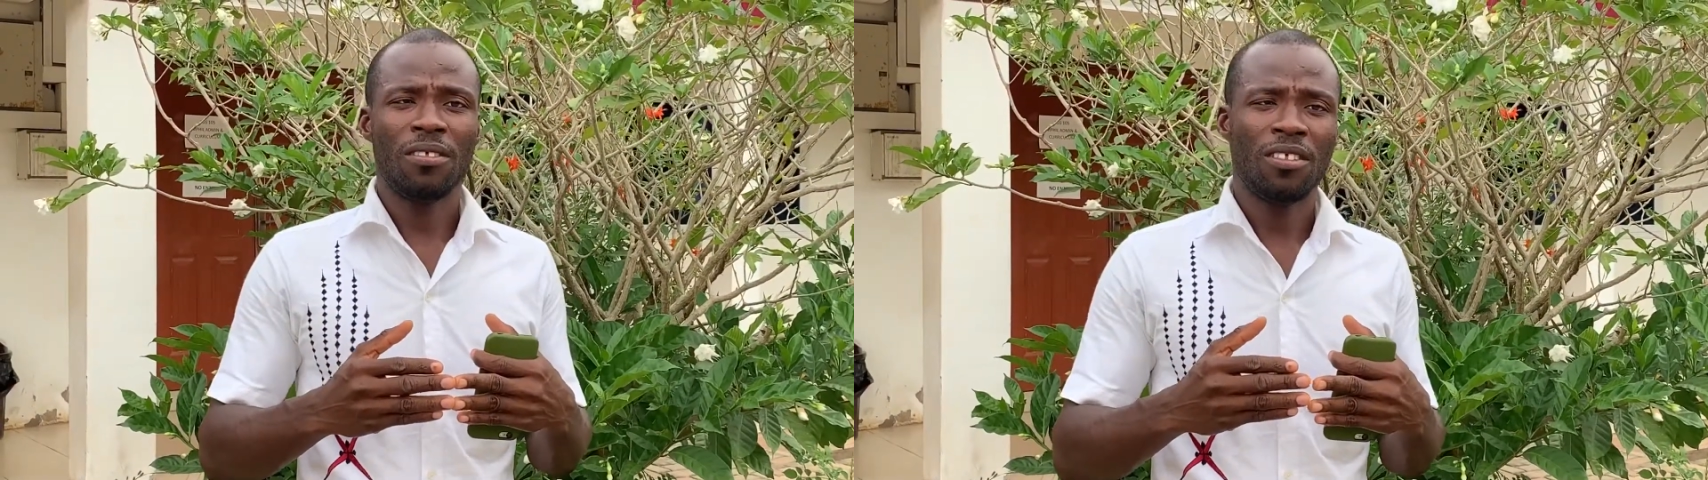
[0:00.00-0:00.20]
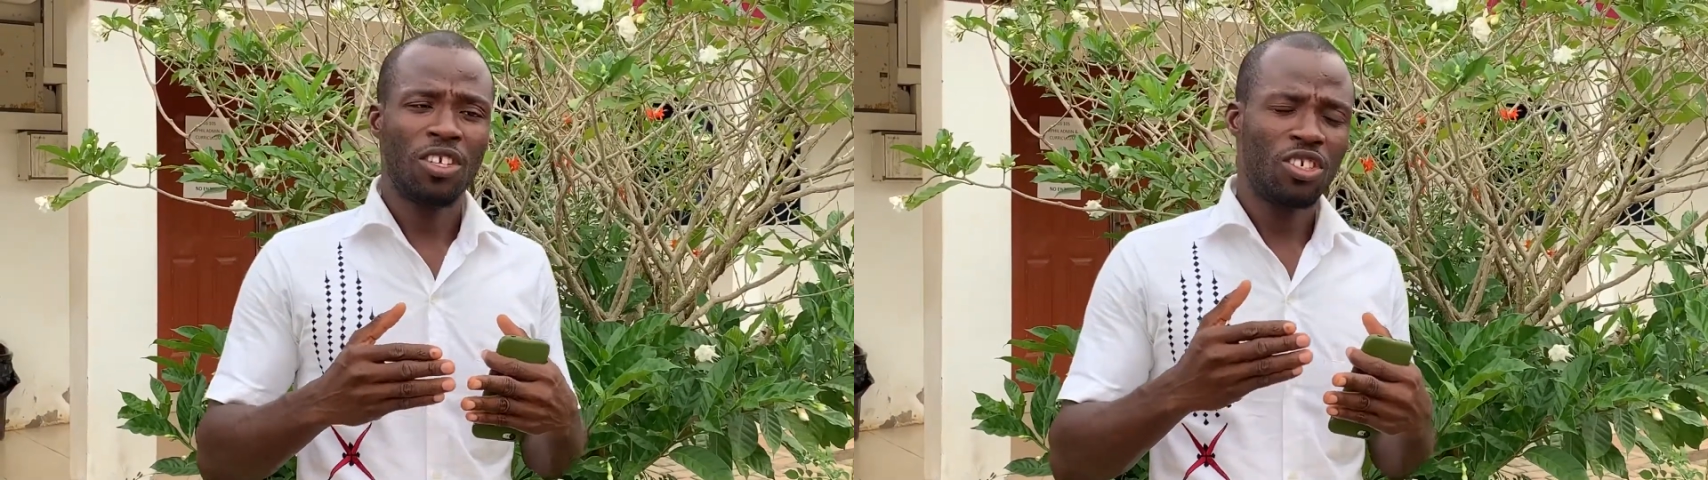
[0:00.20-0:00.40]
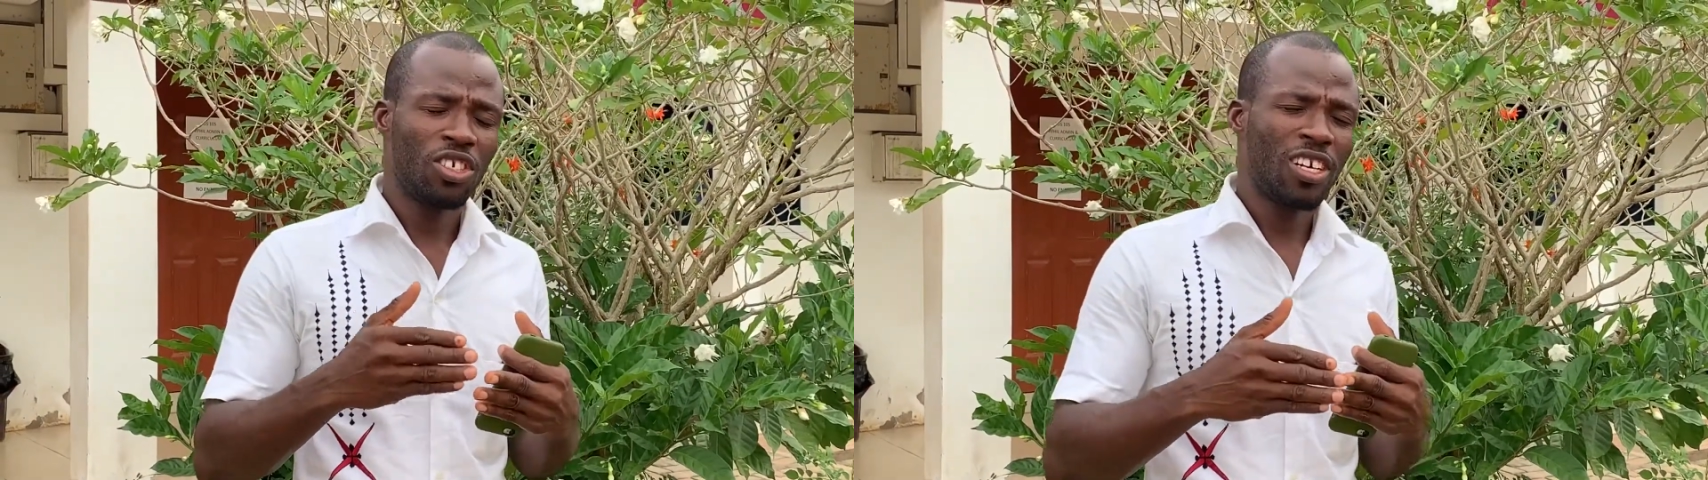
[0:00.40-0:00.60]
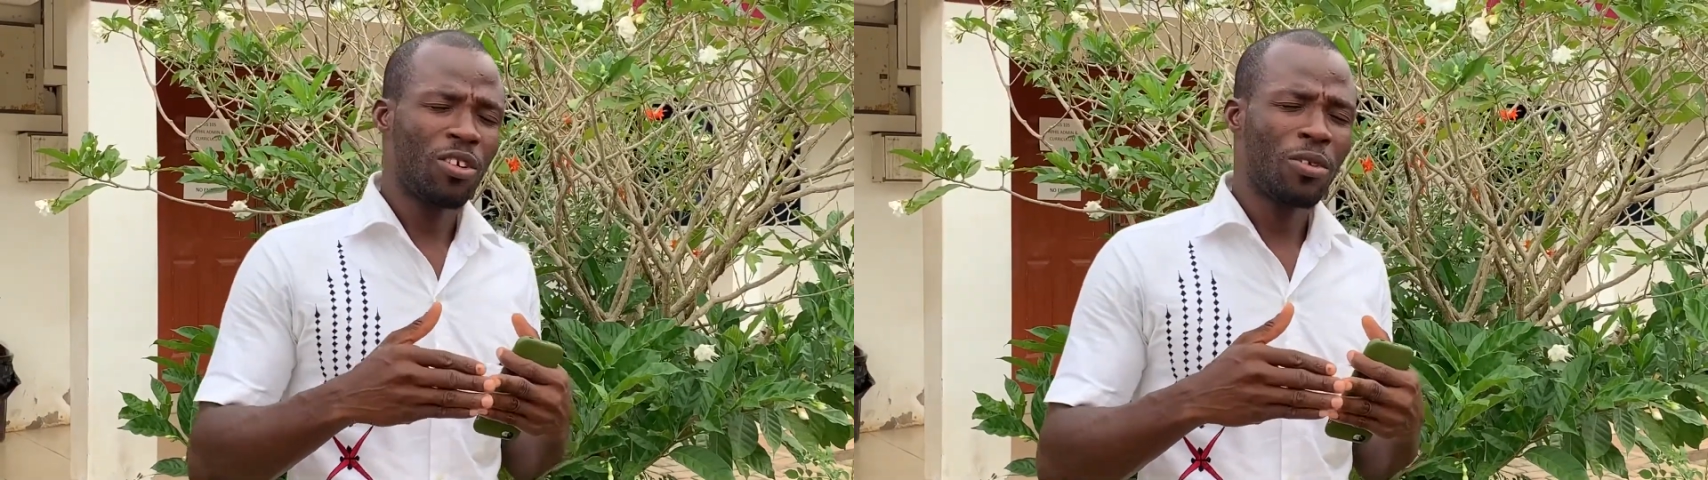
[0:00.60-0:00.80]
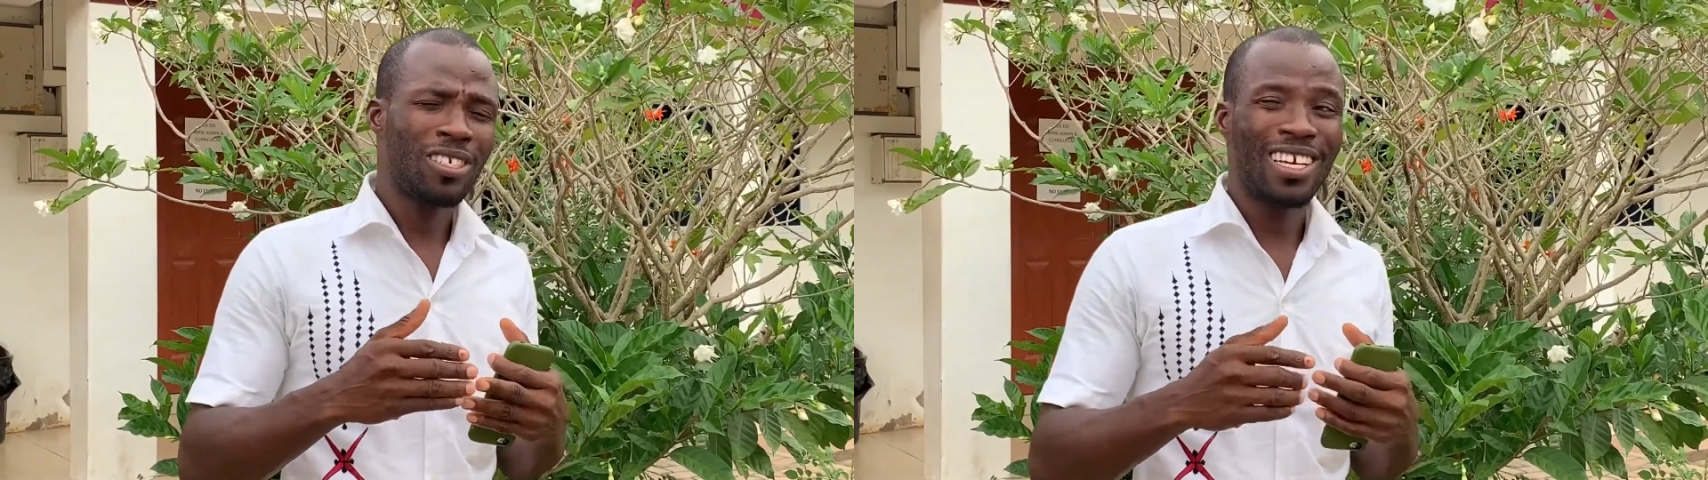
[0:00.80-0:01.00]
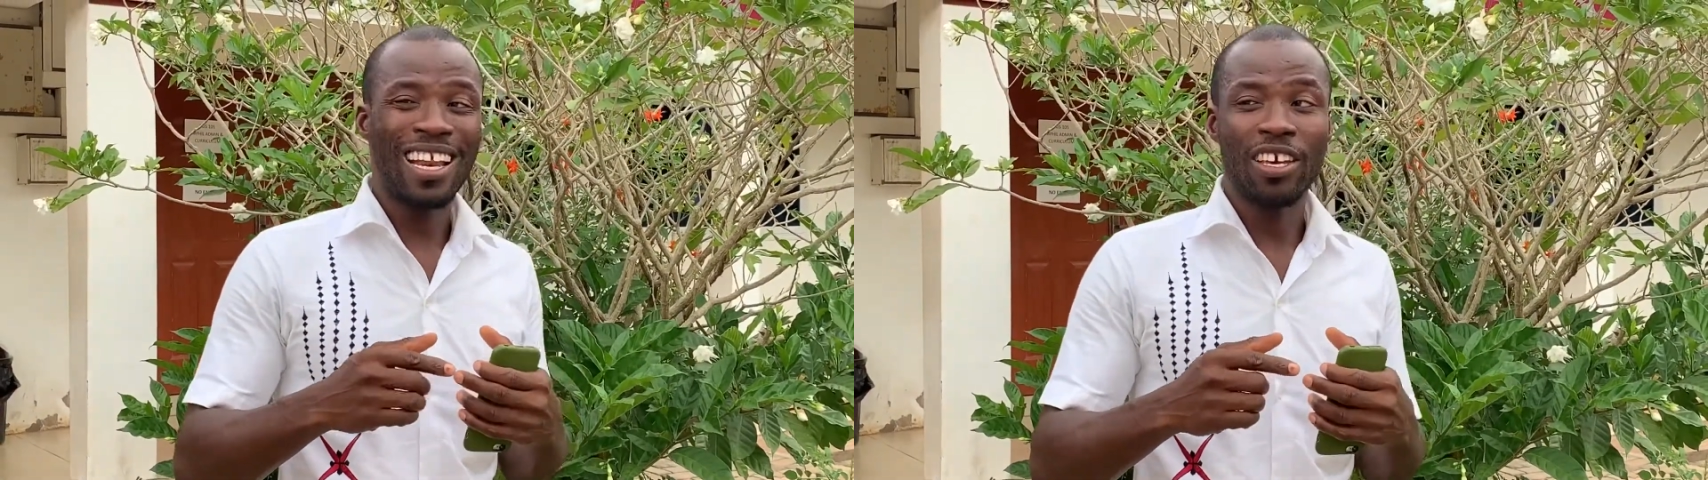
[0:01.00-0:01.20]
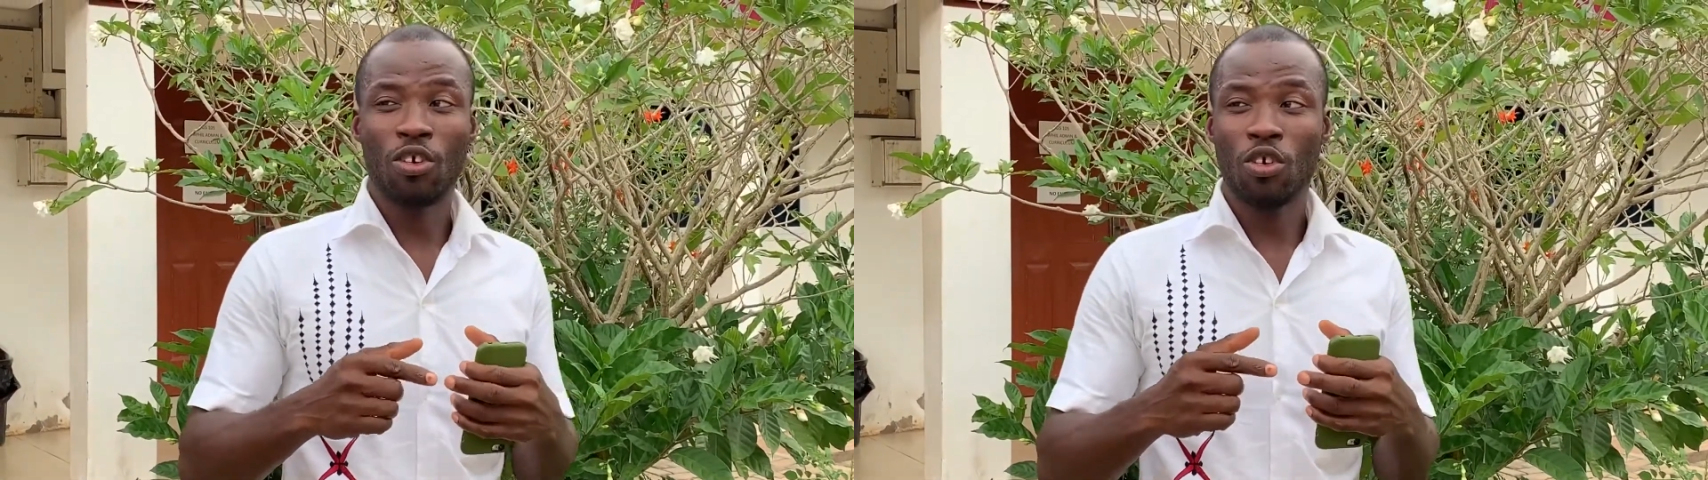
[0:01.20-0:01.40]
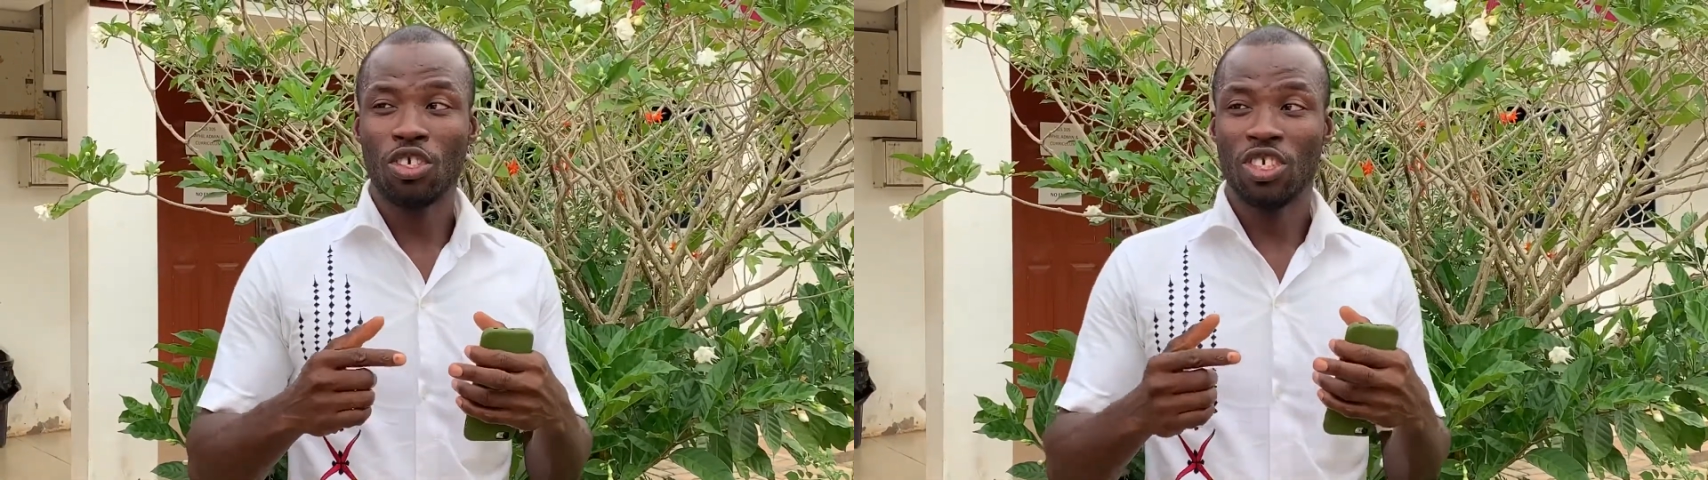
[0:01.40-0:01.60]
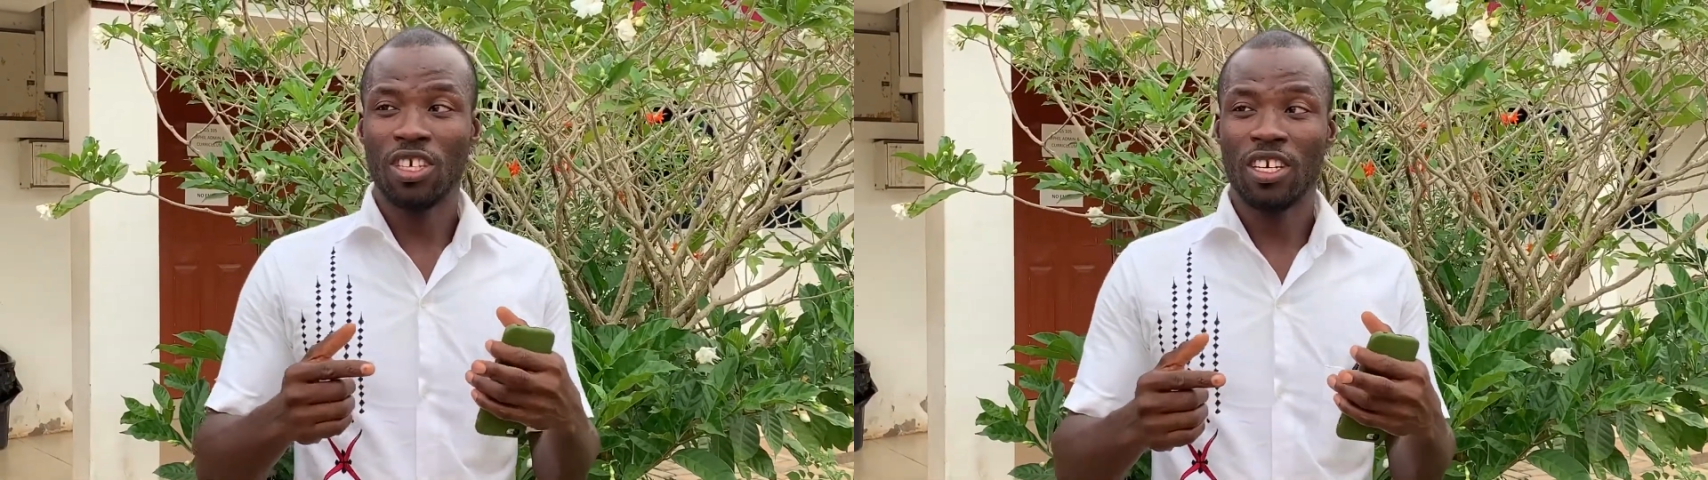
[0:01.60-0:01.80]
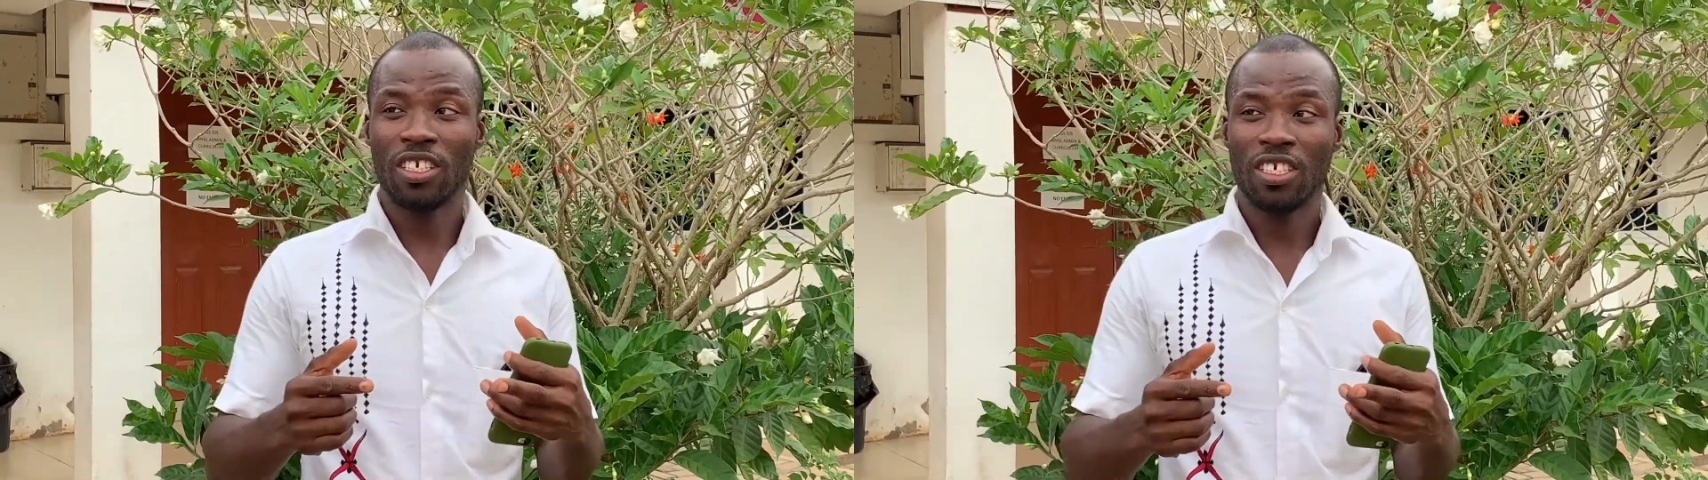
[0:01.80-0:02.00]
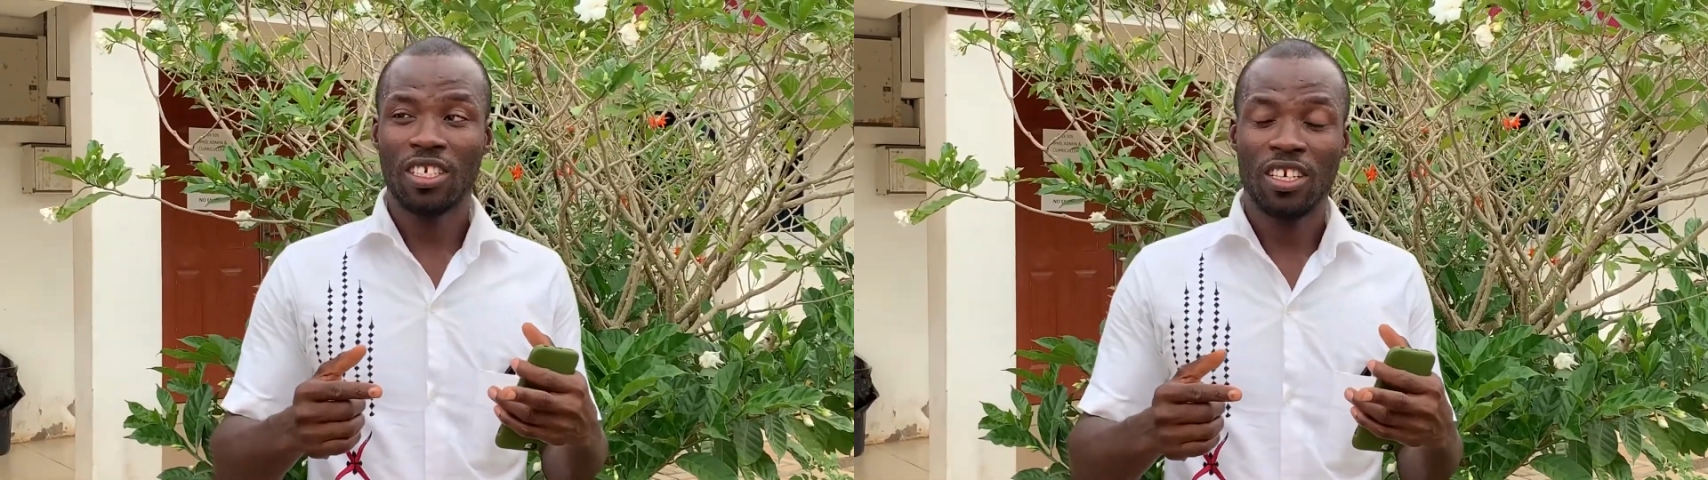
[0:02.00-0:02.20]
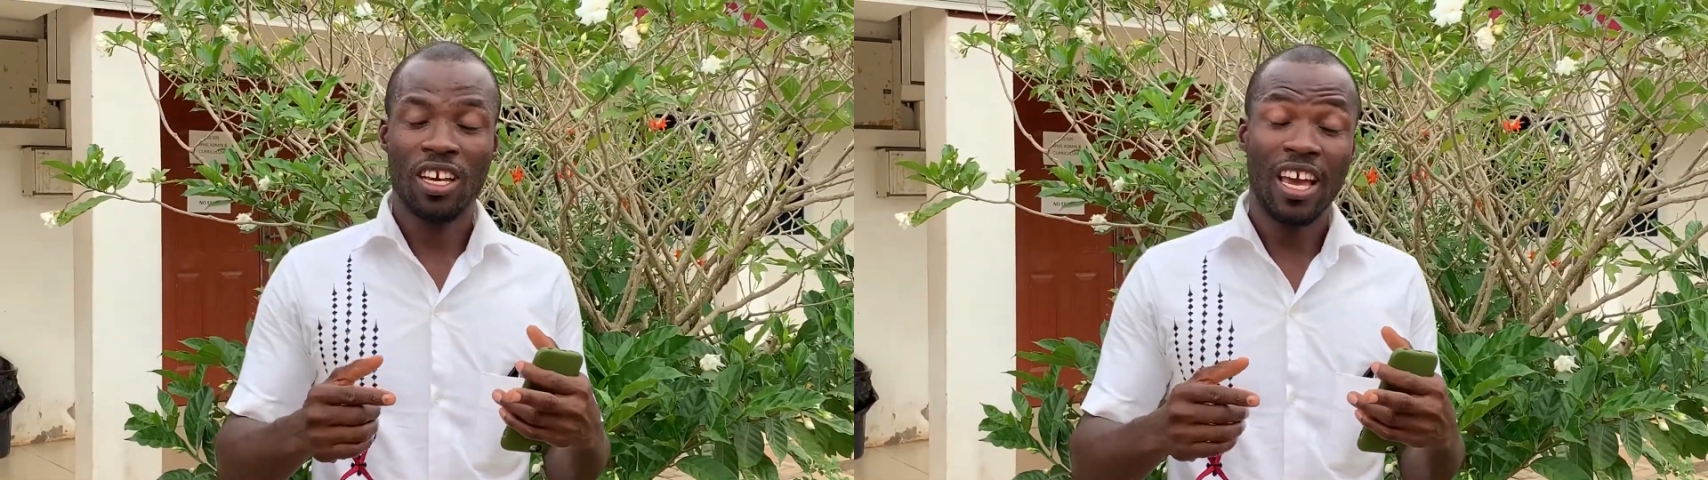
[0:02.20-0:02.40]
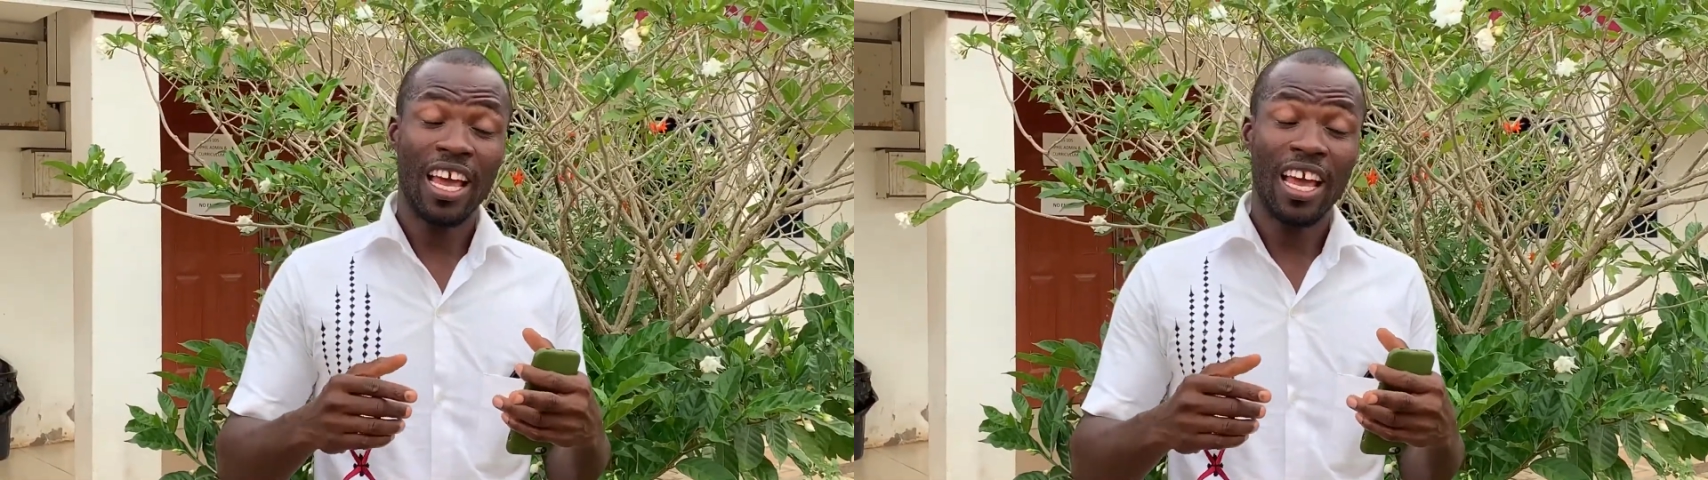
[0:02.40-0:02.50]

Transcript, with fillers: this channel is Elikor GH,